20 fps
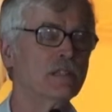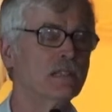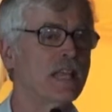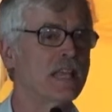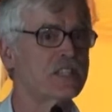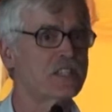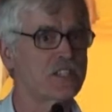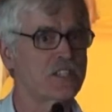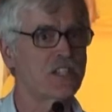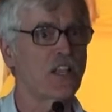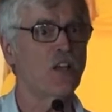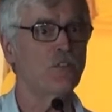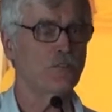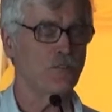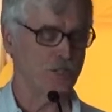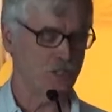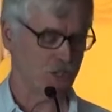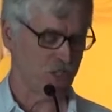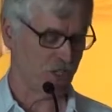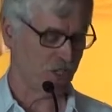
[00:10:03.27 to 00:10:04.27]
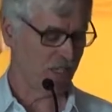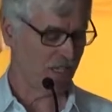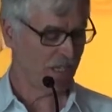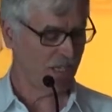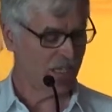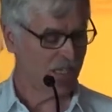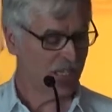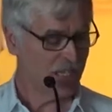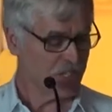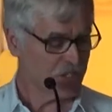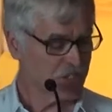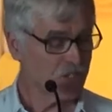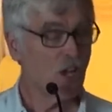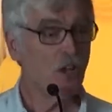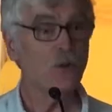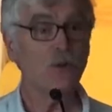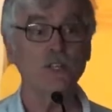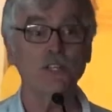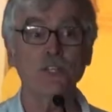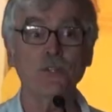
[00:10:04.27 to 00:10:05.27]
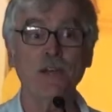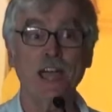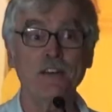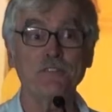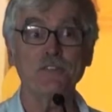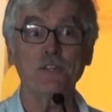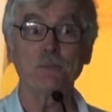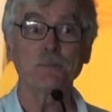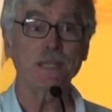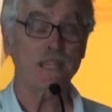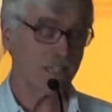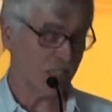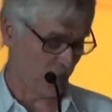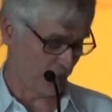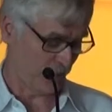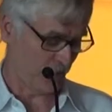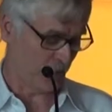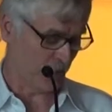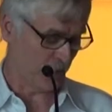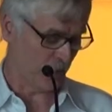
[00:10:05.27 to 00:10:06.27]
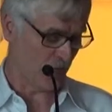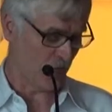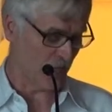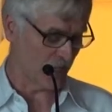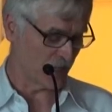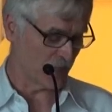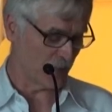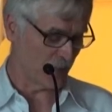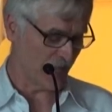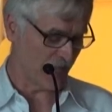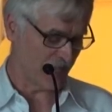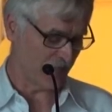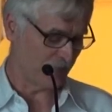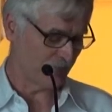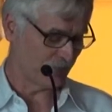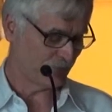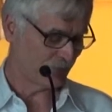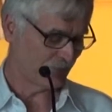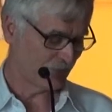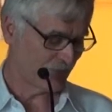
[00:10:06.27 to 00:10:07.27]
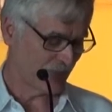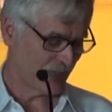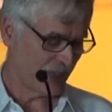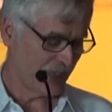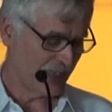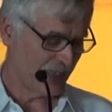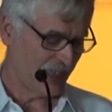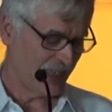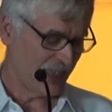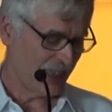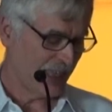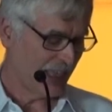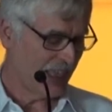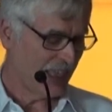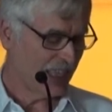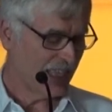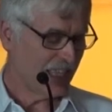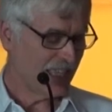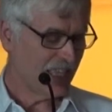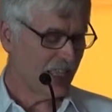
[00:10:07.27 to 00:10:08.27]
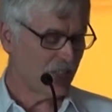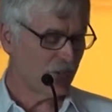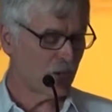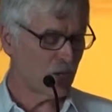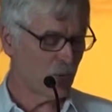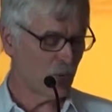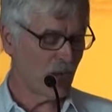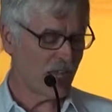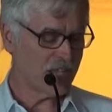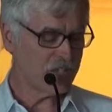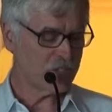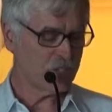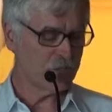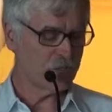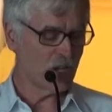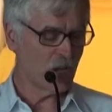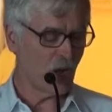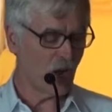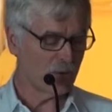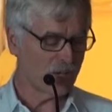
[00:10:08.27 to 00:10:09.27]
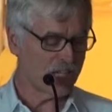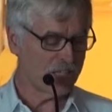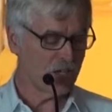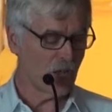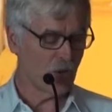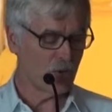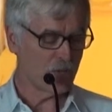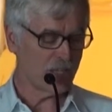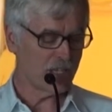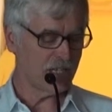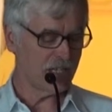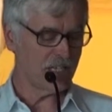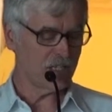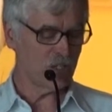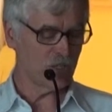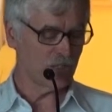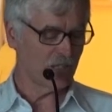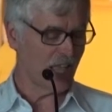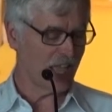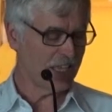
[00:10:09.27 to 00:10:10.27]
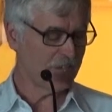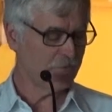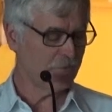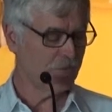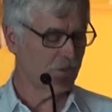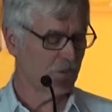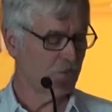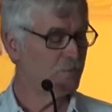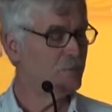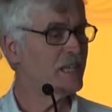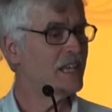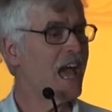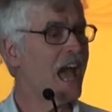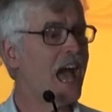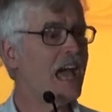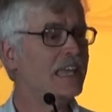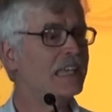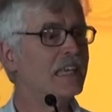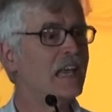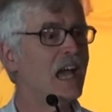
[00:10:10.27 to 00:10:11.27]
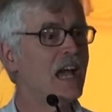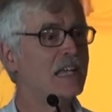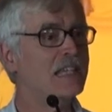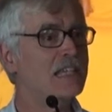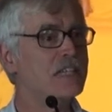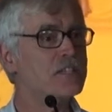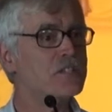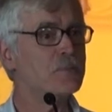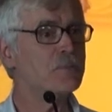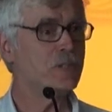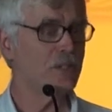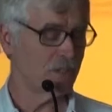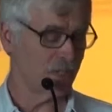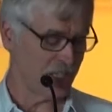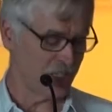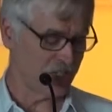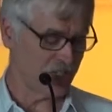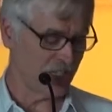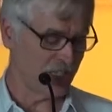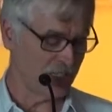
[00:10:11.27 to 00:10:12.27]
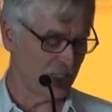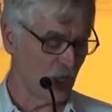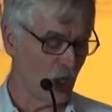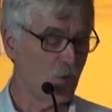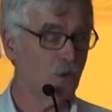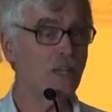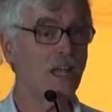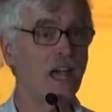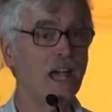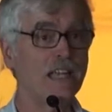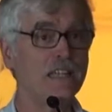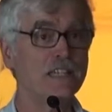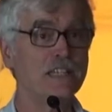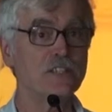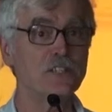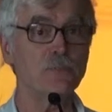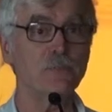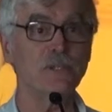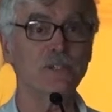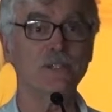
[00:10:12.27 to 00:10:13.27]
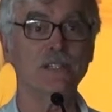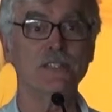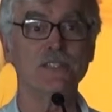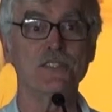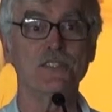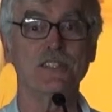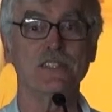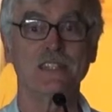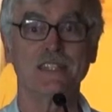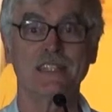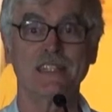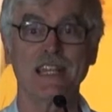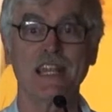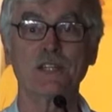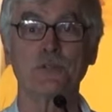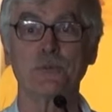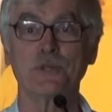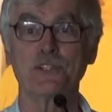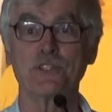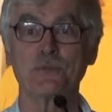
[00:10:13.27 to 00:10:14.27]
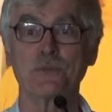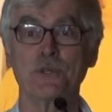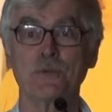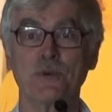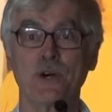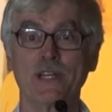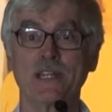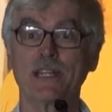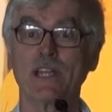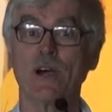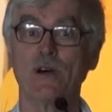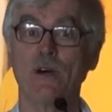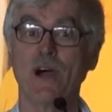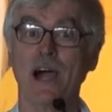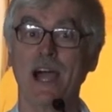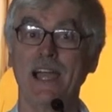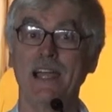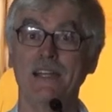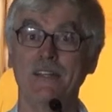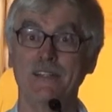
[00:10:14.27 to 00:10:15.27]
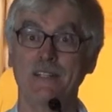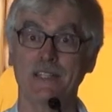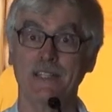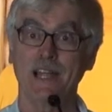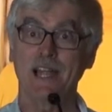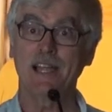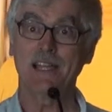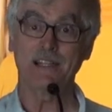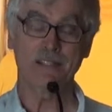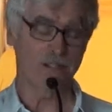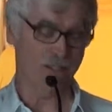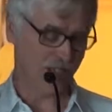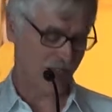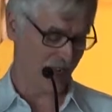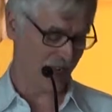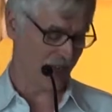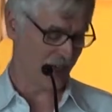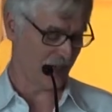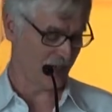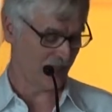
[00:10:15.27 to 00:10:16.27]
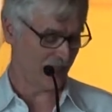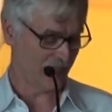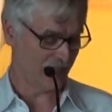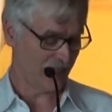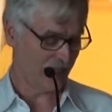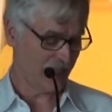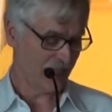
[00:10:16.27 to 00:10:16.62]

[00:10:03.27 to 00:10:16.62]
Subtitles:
less selfish. So you have to pick a few along the way. There are ways you already know that in your life there have been high kindness periods and low kindness periods. In other words, we want to go higher and higher and higher.